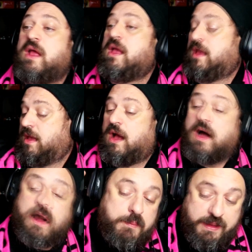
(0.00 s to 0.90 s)

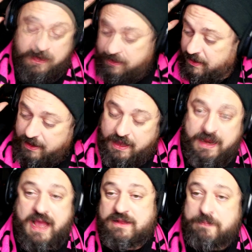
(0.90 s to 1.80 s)
and head
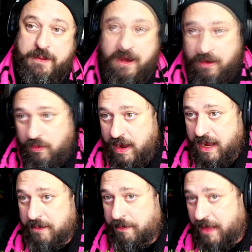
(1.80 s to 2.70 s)
to Paraguay and
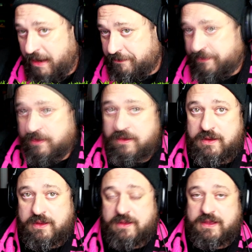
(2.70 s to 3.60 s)
play for
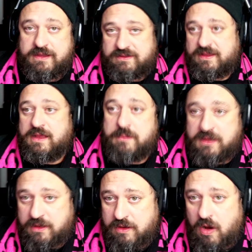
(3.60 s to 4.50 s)
his team in the
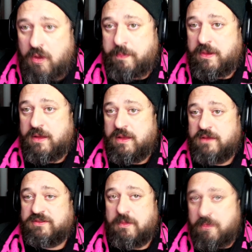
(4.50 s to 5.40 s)
Copa. So
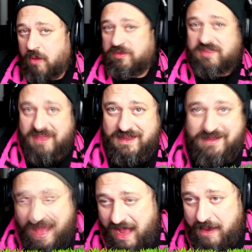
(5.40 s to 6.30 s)
most of the
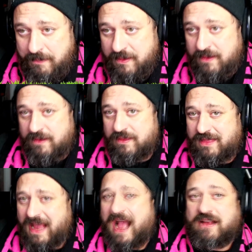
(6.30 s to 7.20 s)
time, they
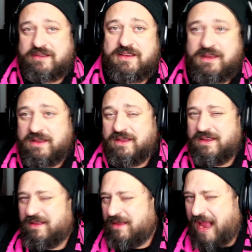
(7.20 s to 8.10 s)
actually
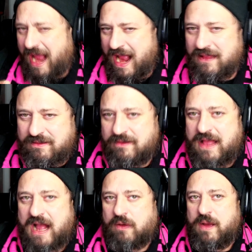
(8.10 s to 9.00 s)
answered that
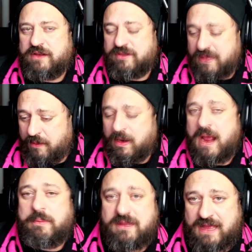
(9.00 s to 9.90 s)
question. They were able
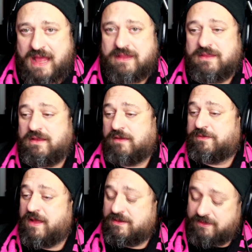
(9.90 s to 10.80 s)
to get in
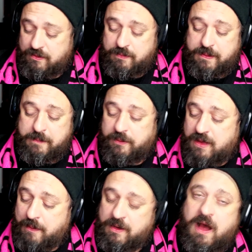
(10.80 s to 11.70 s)
defense. There were people
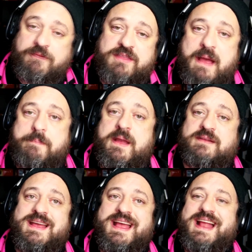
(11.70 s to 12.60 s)
coming off that bench
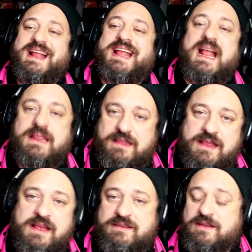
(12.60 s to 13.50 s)
getting
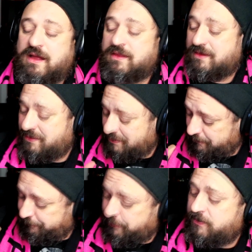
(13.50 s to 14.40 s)
things done. This is a
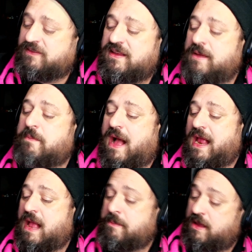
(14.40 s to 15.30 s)
full team
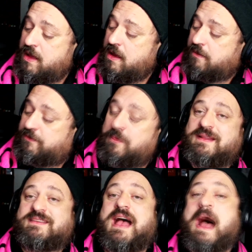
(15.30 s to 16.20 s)
Miami from the
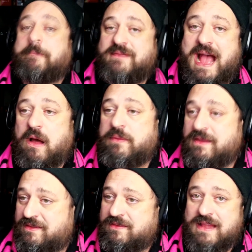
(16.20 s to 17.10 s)
top down. This is
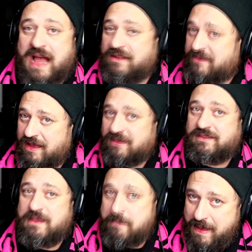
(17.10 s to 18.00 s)
not just the
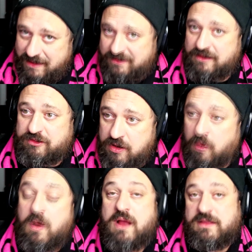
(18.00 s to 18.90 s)
Messi show.
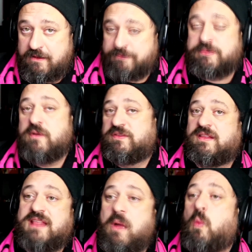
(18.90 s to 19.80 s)
They proved it. They
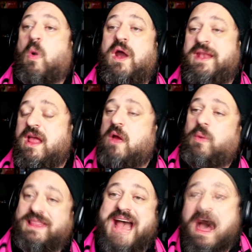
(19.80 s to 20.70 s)
won
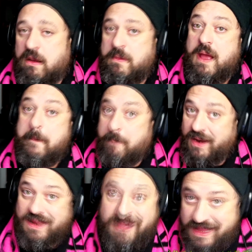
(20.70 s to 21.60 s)
without him. But in
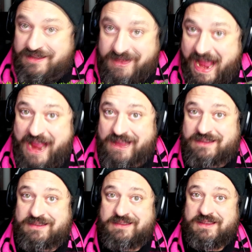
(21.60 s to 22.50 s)
this case,
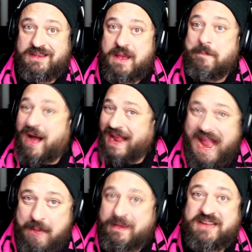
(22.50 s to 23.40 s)

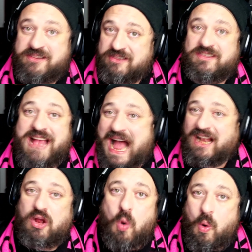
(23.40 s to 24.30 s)
Miami just got
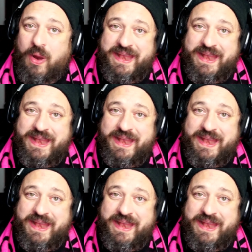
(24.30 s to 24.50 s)
caught